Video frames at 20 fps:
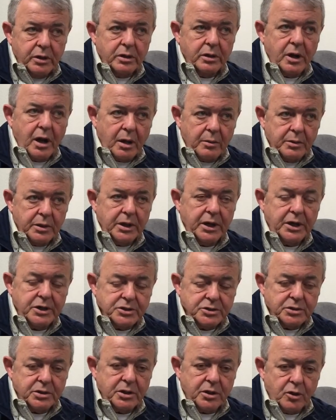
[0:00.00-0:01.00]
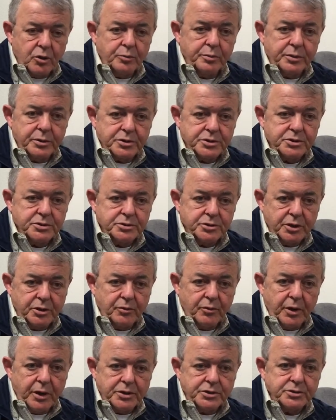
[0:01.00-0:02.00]
and an obligation to help this
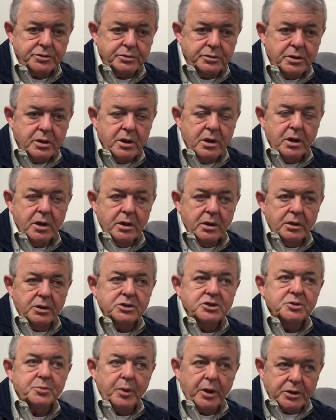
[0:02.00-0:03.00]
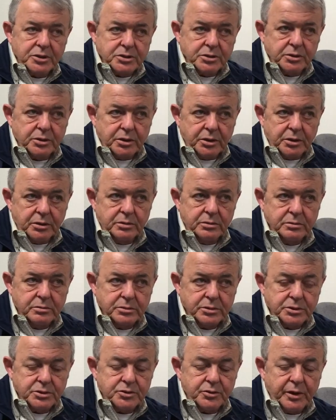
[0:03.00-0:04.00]
generation, especially
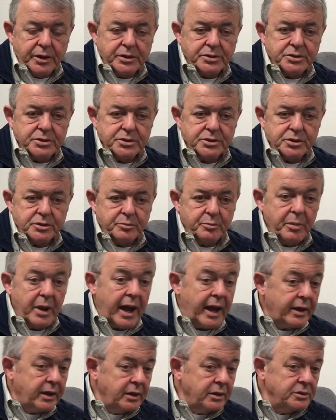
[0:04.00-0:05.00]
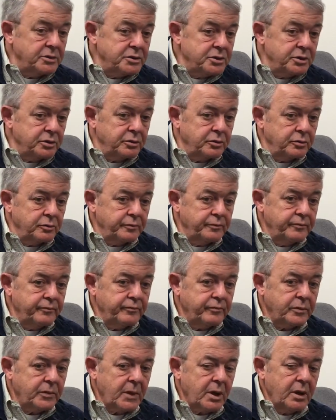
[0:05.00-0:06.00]
to transition back into
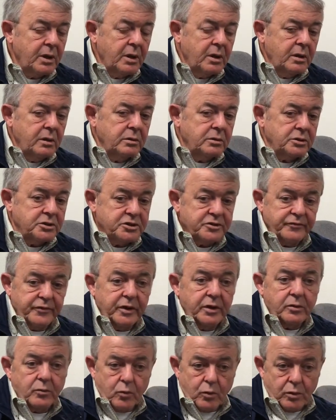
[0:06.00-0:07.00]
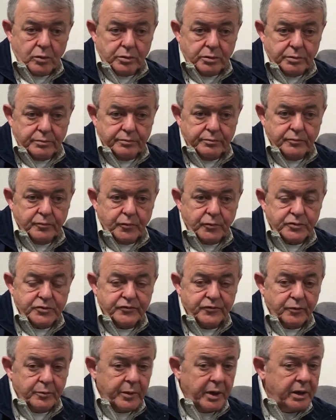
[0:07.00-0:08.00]
the civilian world, which
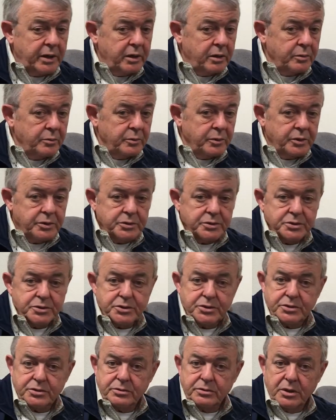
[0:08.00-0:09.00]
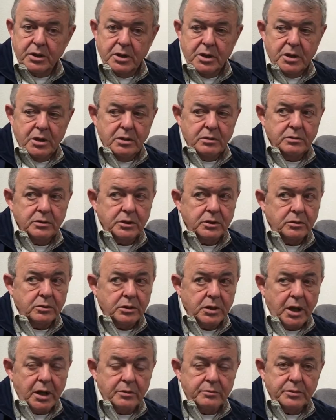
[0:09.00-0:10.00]
for many of them is, you know,
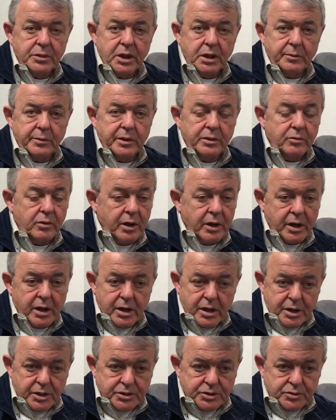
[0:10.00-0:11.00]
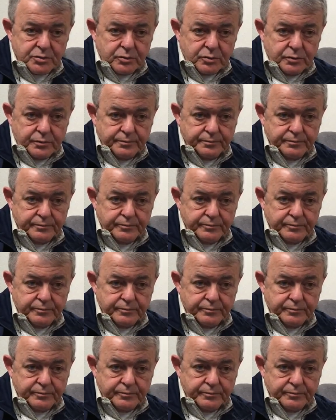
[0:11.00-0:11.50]
a lot of them came in right out of high school.